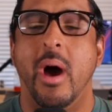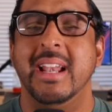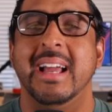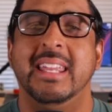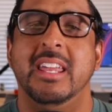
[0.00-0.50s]
why
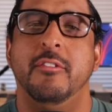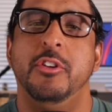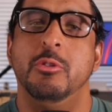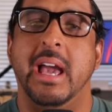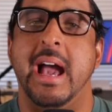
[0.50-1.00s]
not give
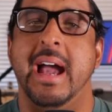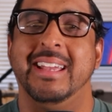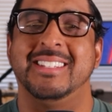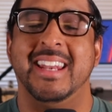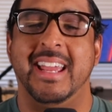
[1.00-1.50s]
you
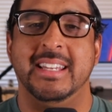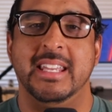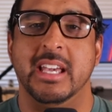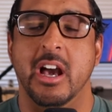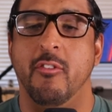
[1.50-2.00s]
guys an
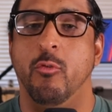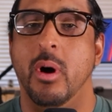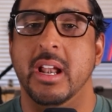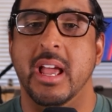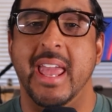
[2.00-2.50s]
idea of
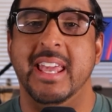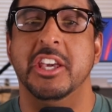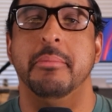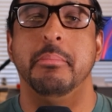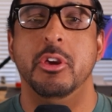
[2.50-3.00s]
what a
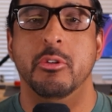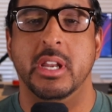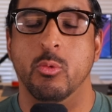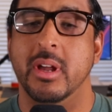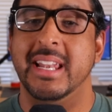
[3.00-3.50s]

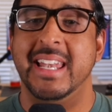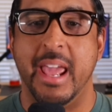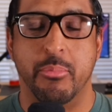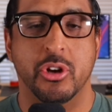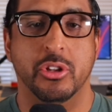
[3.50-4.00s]
community, what a
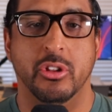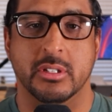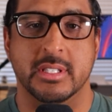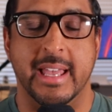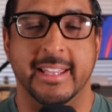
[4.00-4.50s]
neighborhood
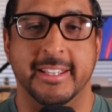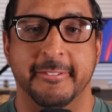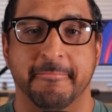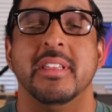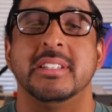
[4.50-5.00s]
looks like?
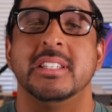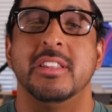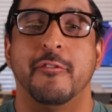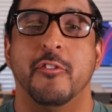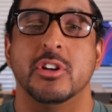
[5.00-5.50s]
Well, this is
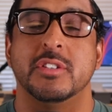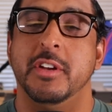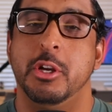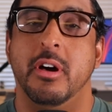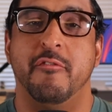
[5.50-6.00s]
the first
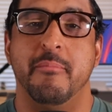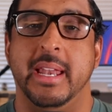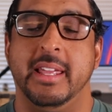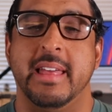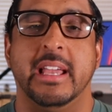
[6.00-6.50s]
video of
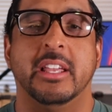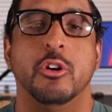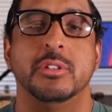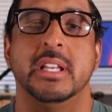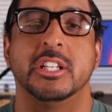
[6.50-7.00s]
many that
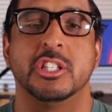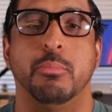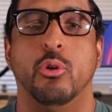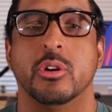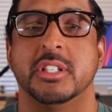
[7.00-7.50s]
goes and
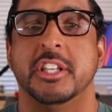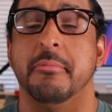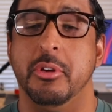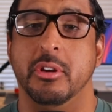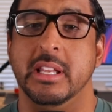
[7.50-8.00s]
explores
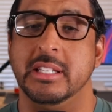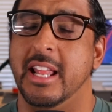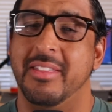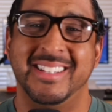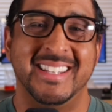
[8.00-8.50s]
communities.
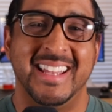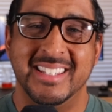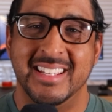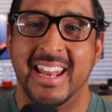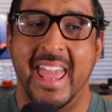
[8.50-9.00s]
Now, this
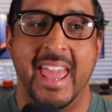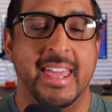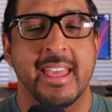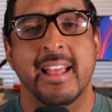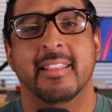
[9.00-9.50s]
isn't
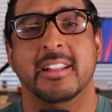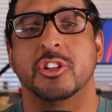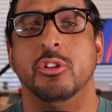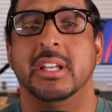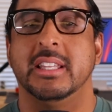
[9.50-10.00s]
a, let's
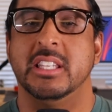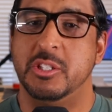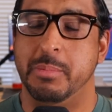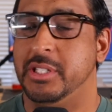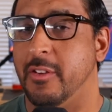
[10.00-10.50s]
go look at this
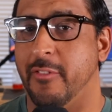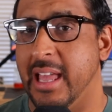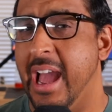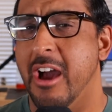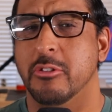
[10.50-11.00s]
specific
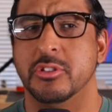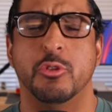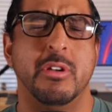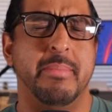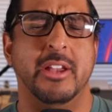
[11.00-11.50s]
house,
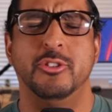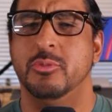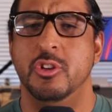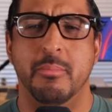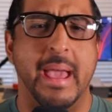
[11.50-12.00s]
3-bedroom,
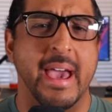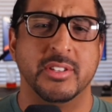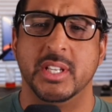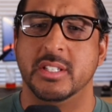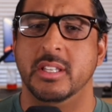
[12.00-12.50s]
2-bath,
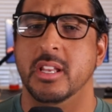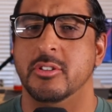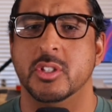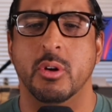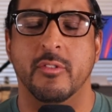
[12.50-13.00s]

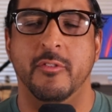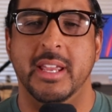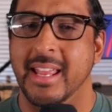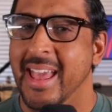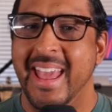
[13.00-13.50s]
1,600 square
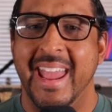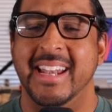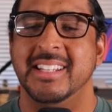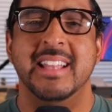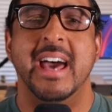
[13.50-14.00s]
feet.
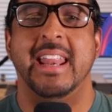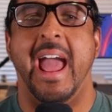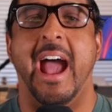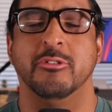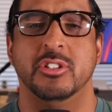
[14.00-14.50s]
It is not a
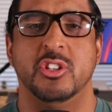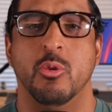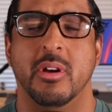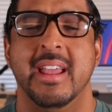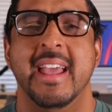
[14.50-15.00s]
house
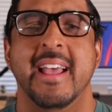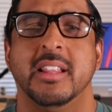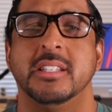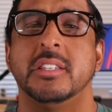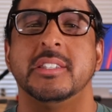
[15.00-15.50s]
tour.
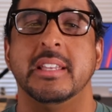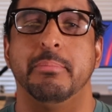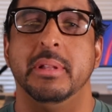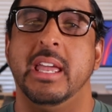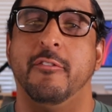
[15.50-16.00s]
This is
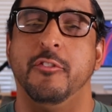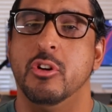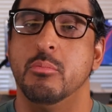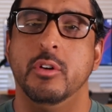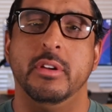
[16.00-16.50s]
simply if
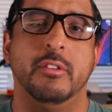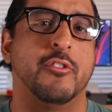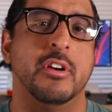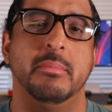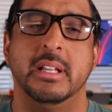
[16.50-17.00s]
you're moving
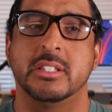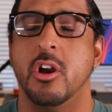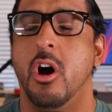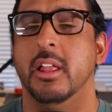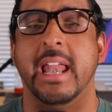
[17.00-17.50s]
from, let's
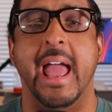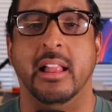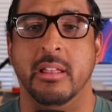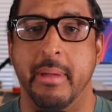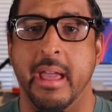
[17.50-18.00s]
call it
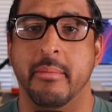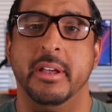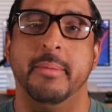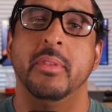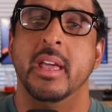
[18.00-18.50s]

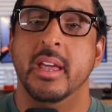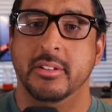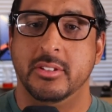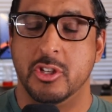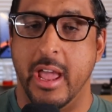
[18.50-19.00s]
Alabama
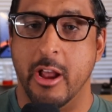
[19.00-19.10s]
to